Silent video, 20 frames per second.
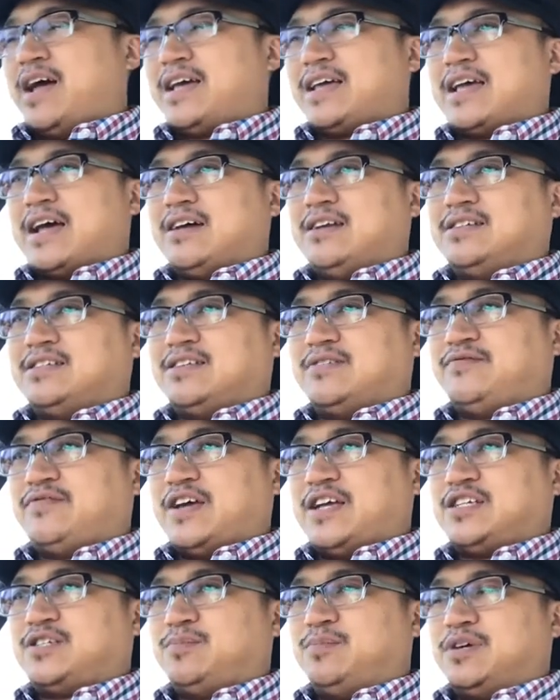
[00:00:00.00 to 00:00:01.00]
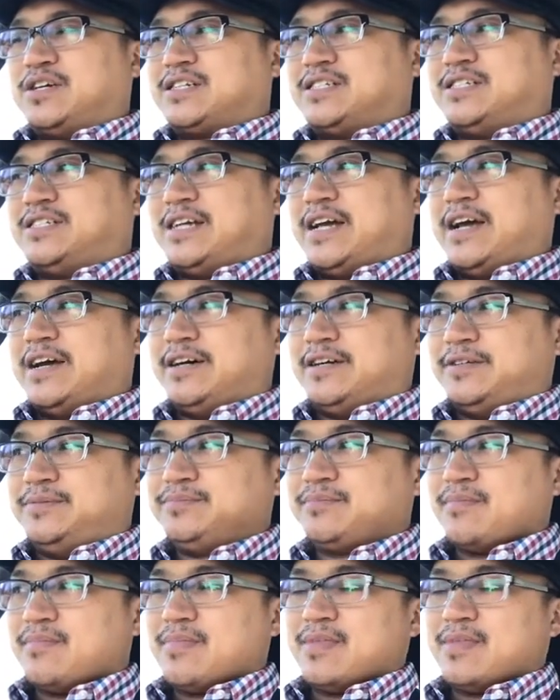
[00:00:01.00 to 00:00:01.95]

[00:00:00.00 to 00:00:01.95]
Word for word: account is in Facebook jail.